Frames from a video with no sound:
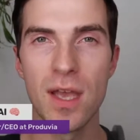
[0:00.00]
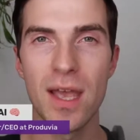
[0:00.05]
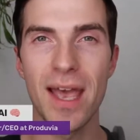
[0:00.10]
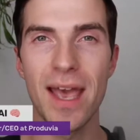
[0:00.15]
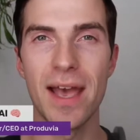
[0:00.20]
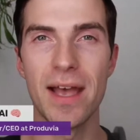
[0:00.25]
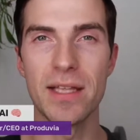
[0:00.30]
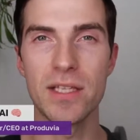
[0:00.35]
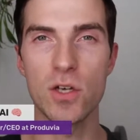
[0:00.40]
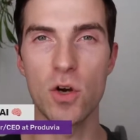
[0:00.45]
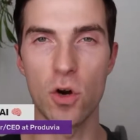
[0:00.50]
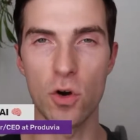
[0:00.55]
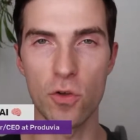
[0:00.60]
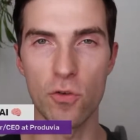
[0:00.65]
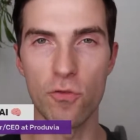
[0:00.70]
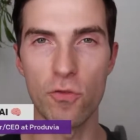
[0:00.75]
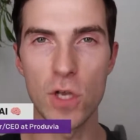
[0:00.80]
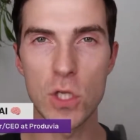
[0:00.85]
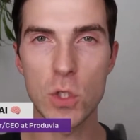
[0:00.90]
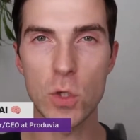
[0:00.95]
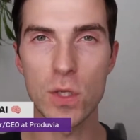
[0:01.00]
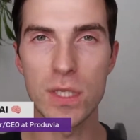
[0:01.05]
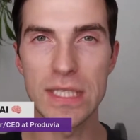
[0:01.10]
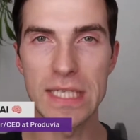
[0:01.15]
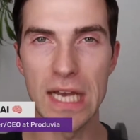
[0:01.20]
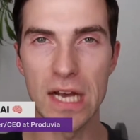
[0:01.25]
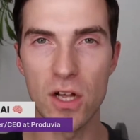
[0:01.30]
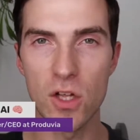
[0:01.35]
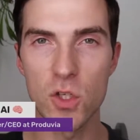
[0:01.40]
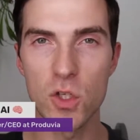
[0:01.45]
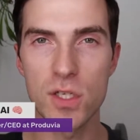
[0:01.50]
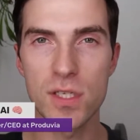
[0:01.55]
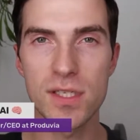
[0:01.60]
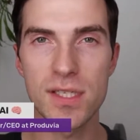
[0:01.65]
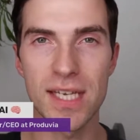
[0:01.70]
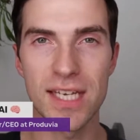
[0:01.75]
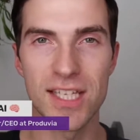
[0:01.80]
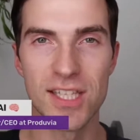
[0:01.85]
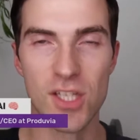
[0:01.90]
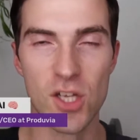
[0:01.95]
and artificial intelligence
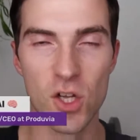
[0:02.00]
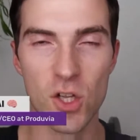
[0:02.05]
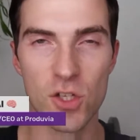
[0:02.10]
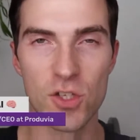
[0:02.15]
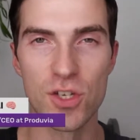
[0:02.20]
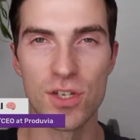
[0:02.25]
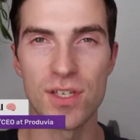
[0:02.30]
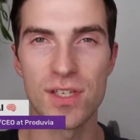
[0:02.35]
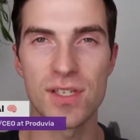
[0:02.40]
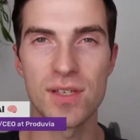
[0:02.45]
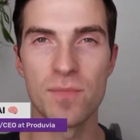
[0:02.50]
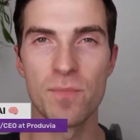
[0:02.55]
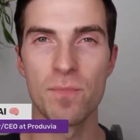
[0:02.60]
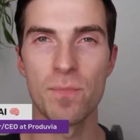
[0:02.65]
technologies.